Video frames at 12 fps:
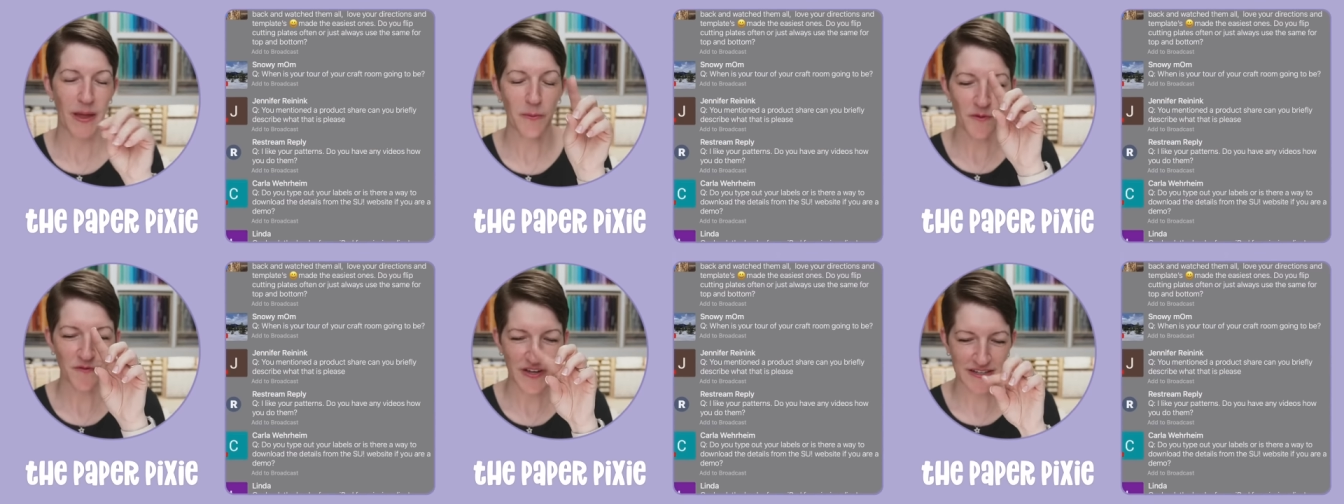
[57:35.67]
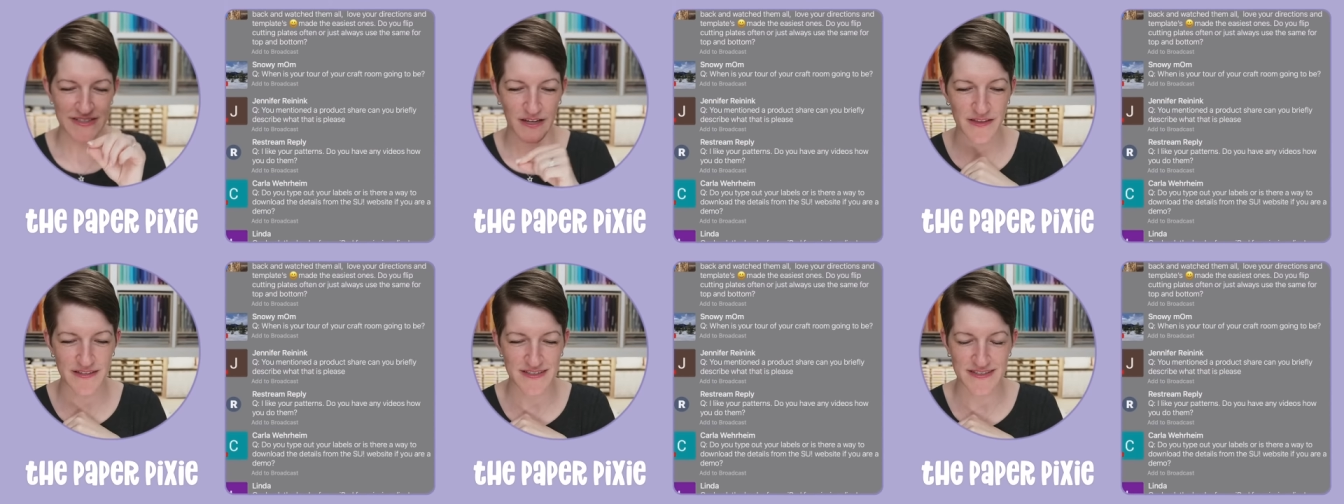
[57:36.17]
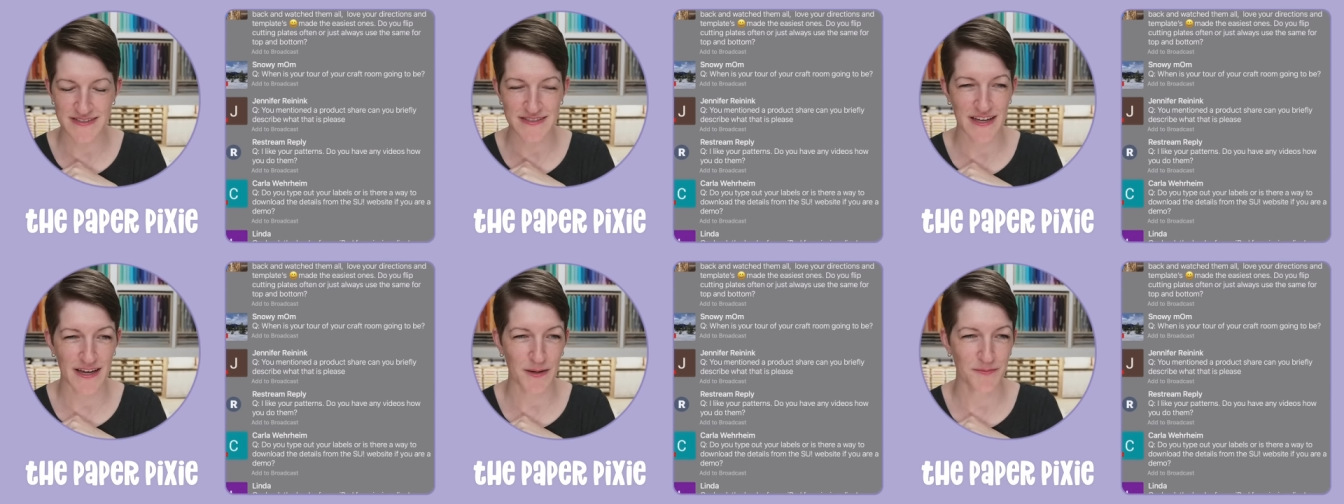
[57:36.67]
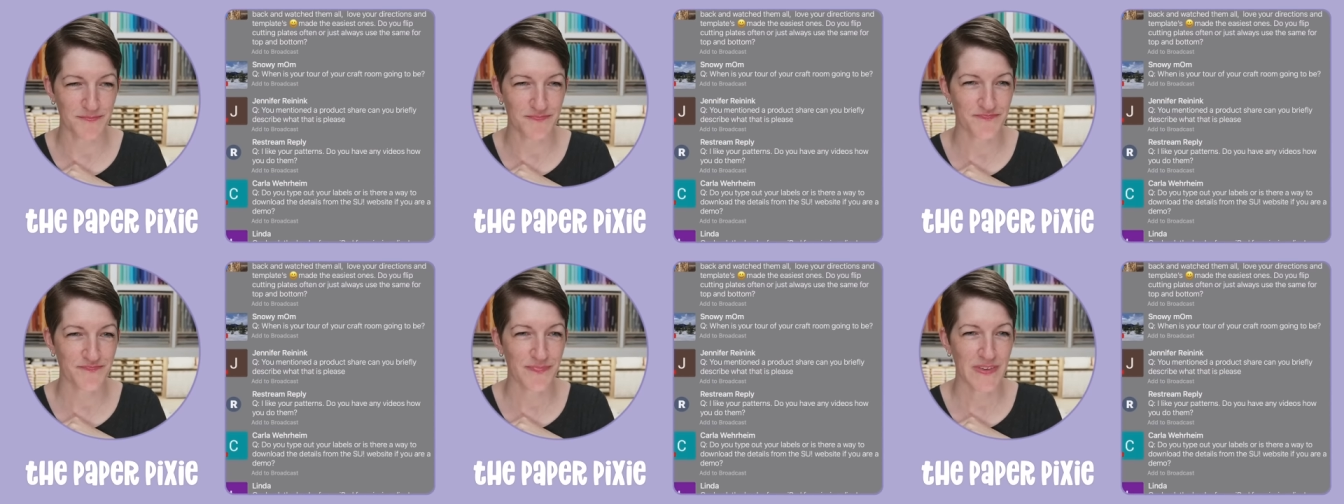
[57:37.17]
I will fix how this is
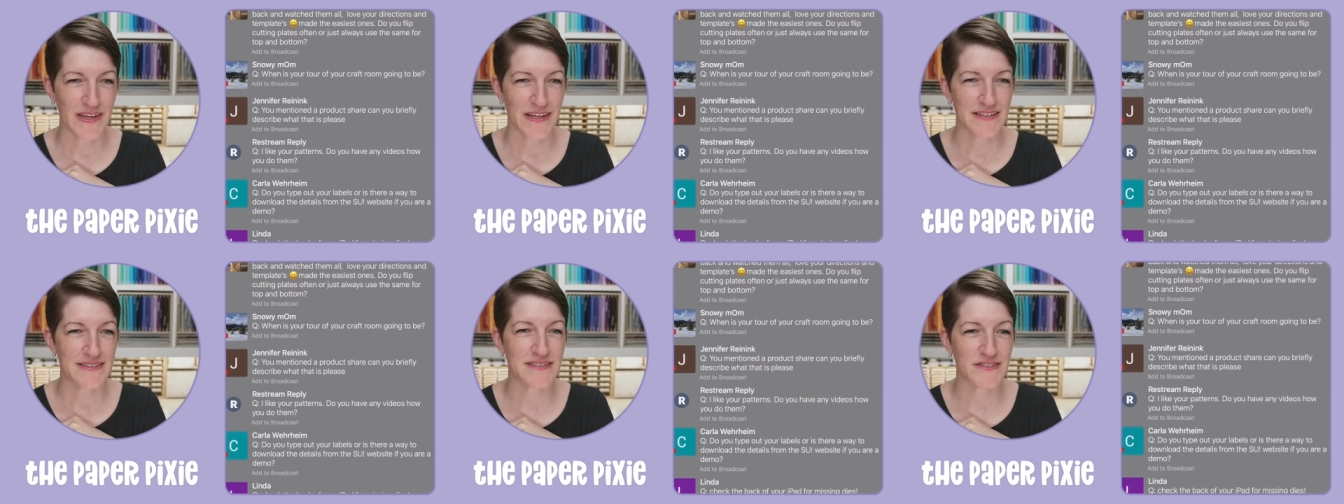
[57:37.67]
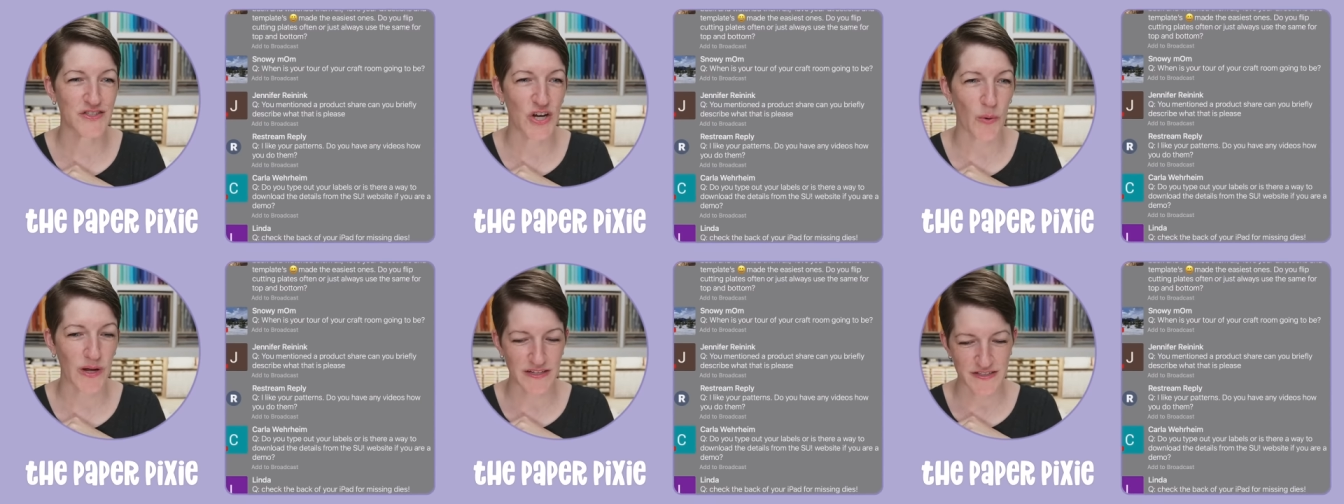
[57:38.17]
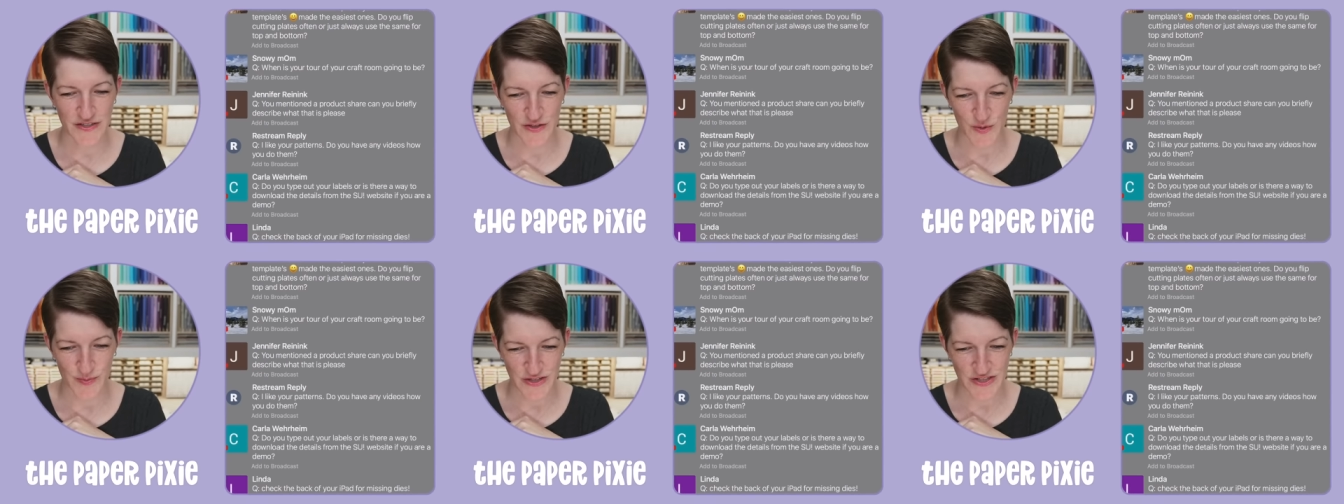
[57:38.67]
um, showing to you.